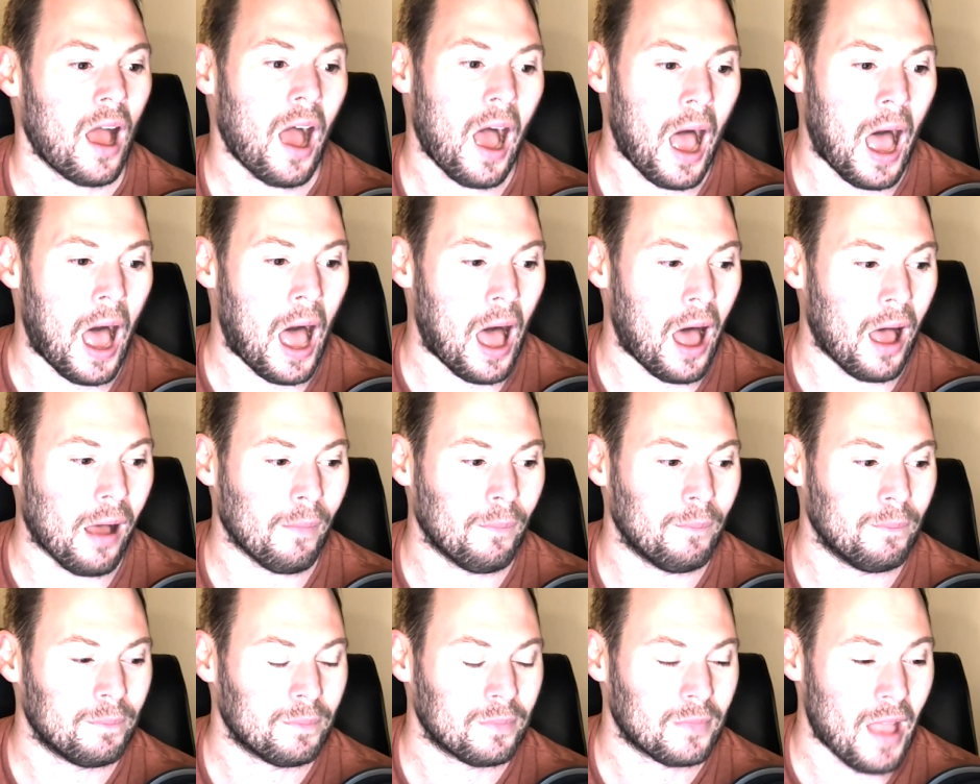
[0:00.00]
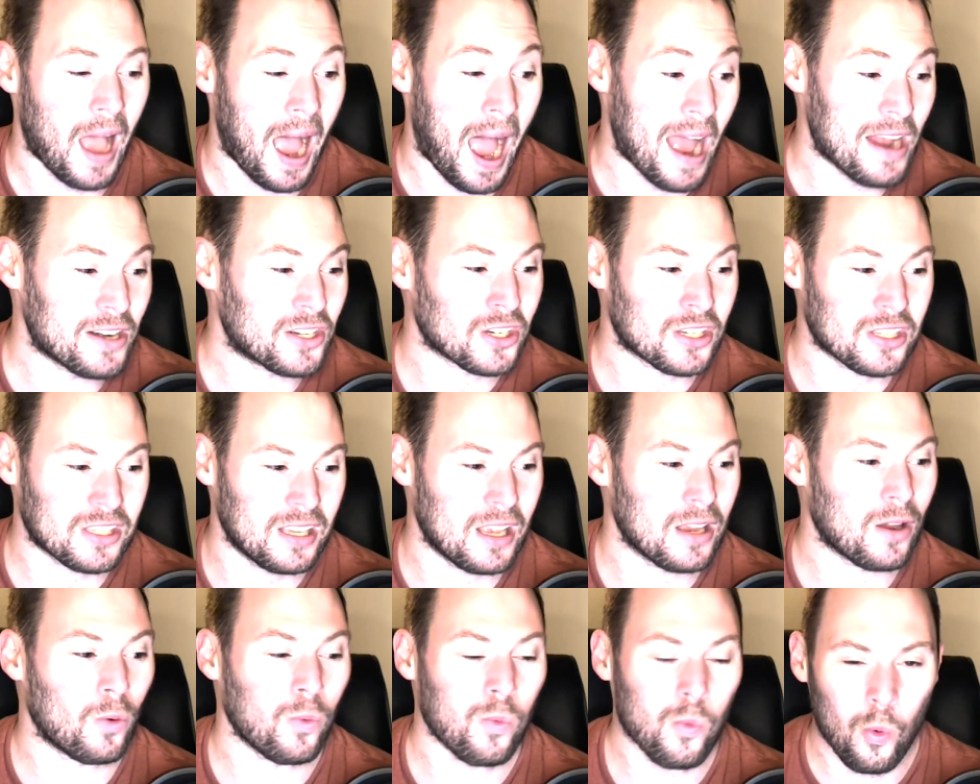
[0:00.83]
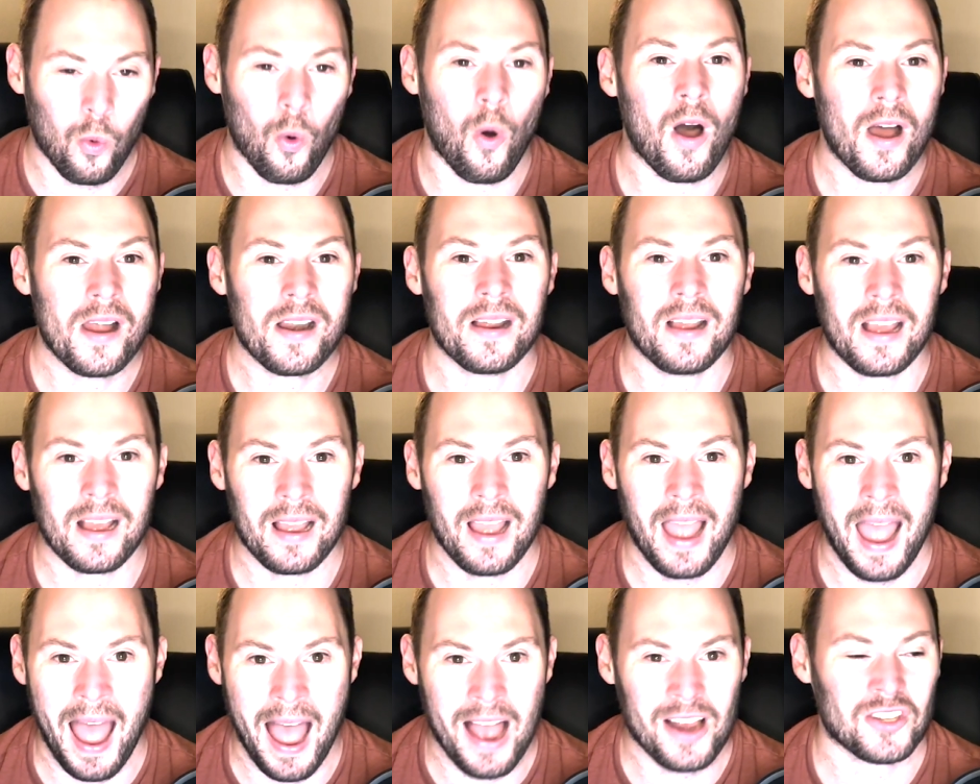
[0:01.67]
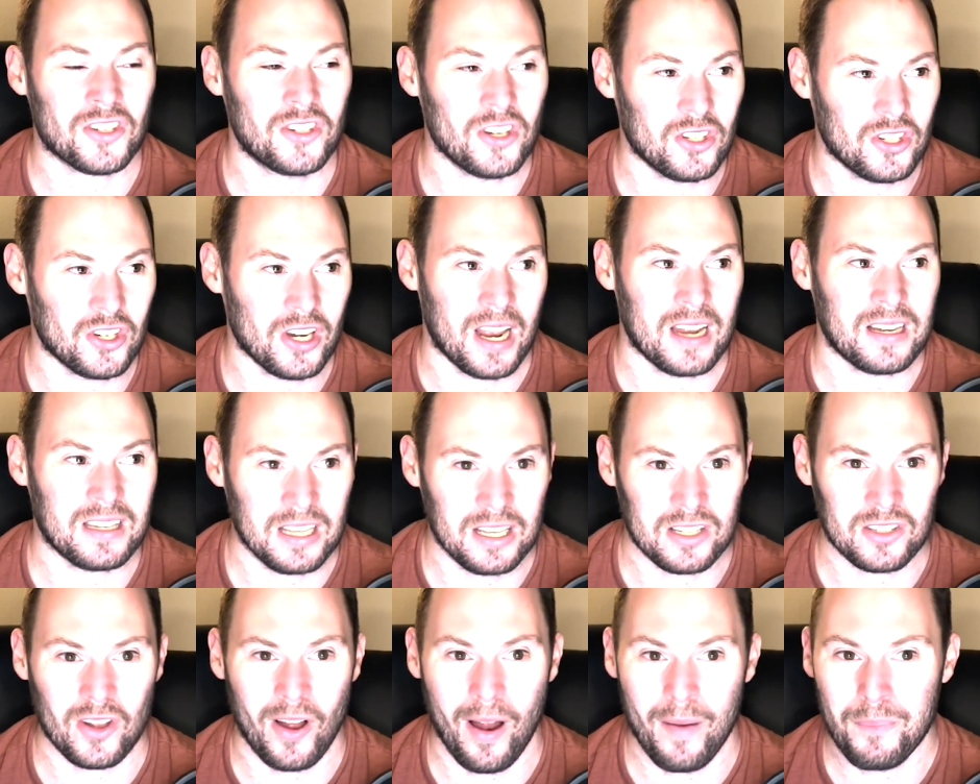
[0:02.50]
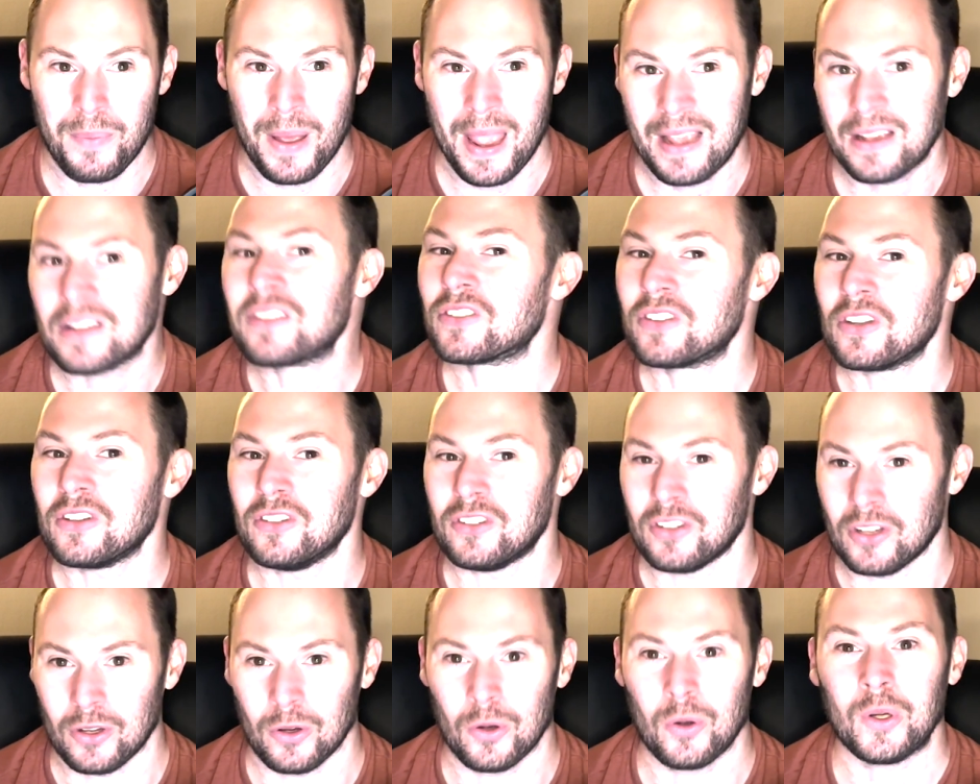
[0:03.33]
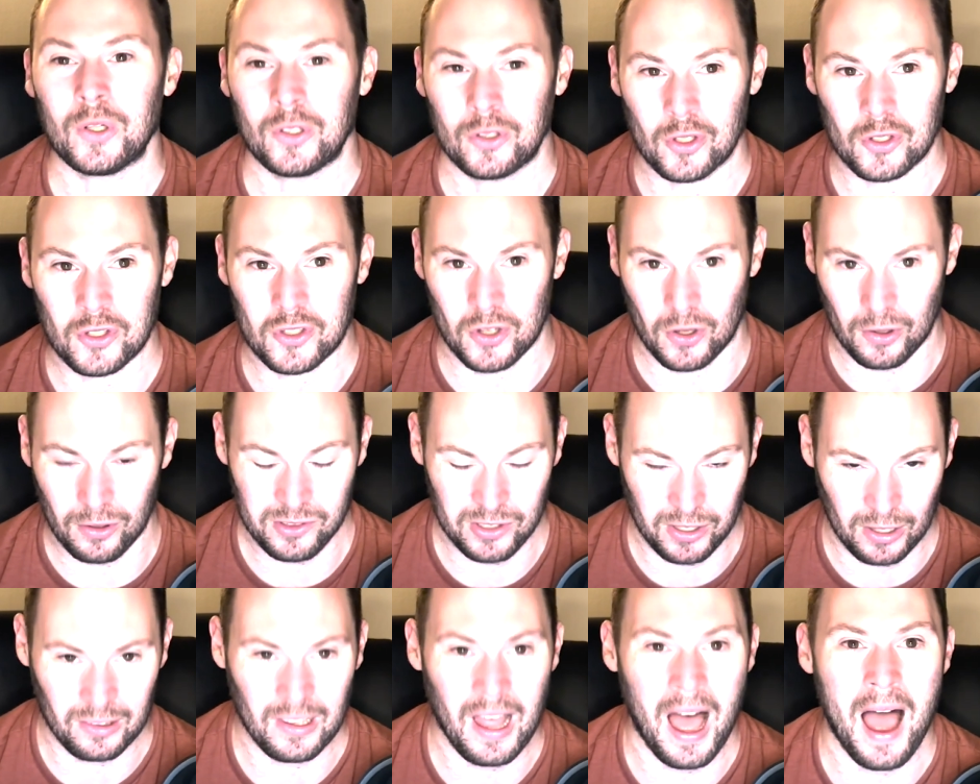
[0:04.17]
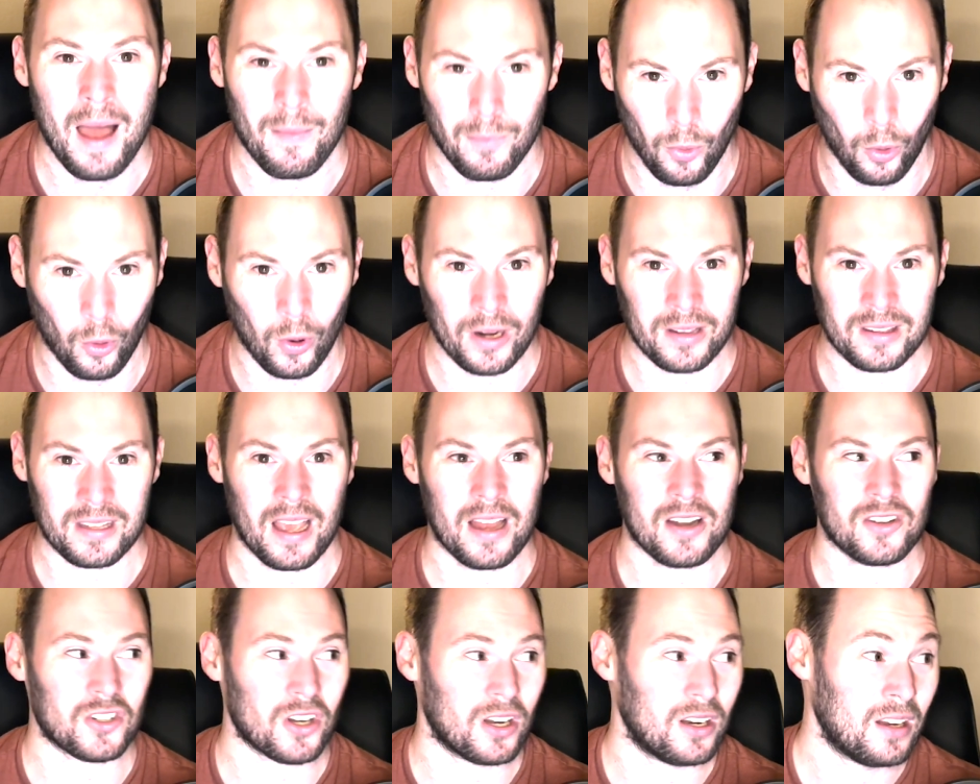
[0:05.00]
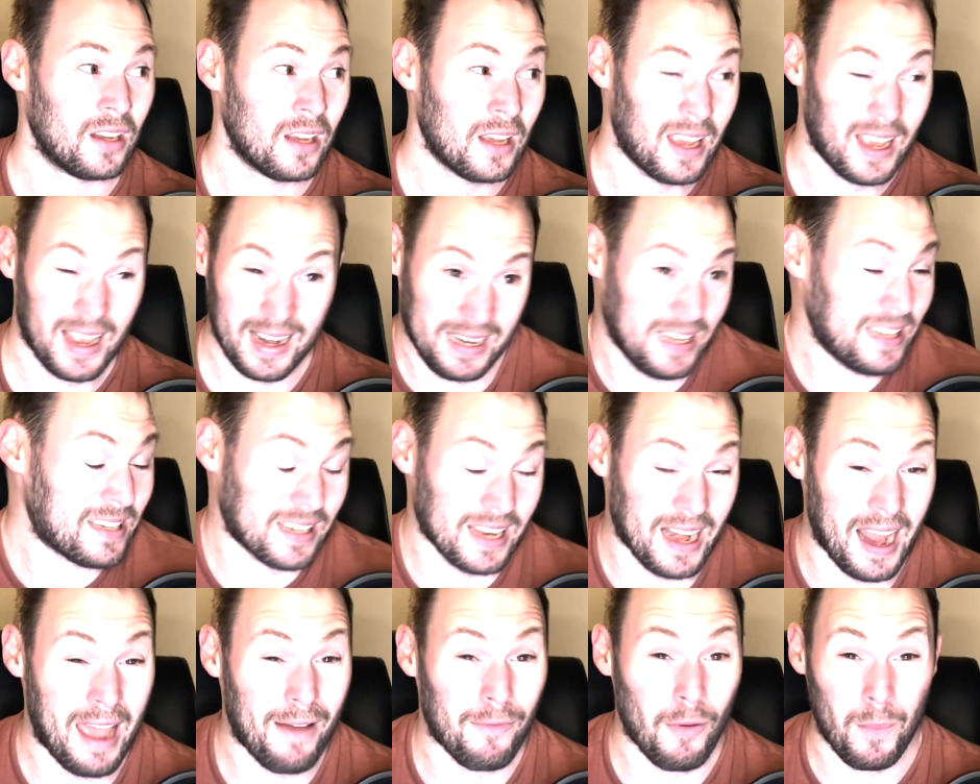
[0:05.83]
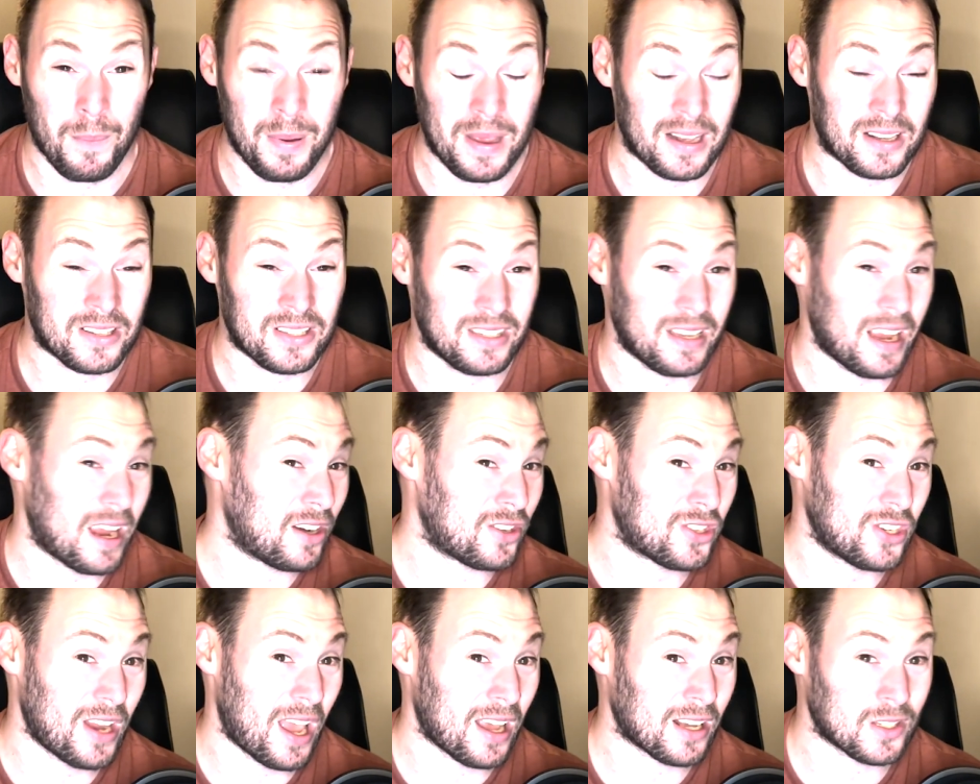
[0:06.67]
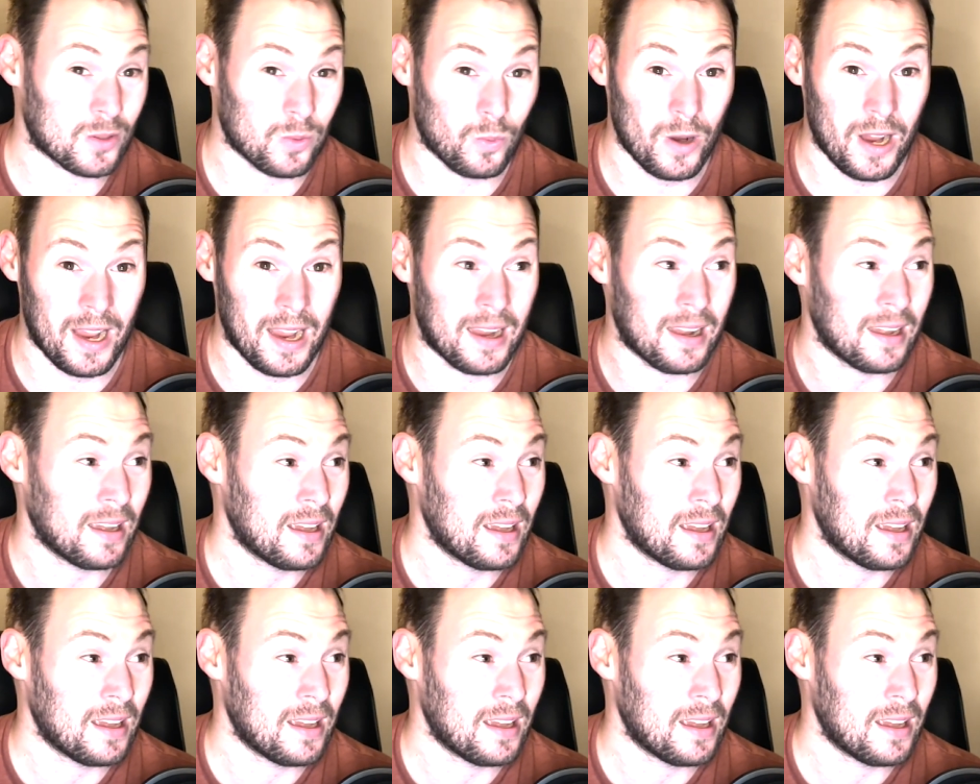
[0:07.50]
I just think what Ashton Jeanty is on pace to do deserves a lot more attention. And he's going to have a big stage next week